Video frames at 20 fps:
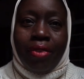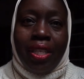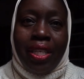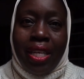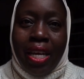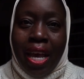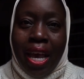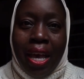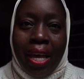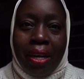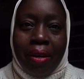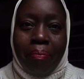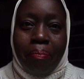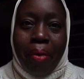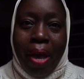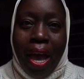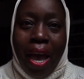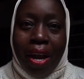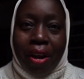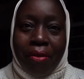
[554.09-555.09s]
dead
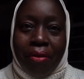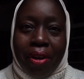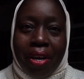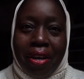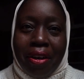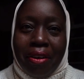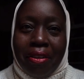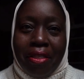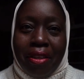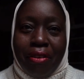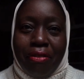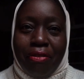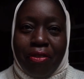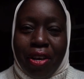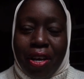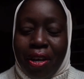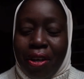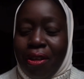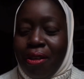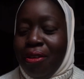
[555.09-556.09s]
battery on the
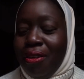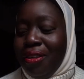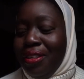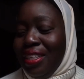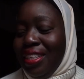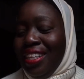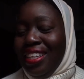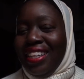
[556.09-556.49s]
phone.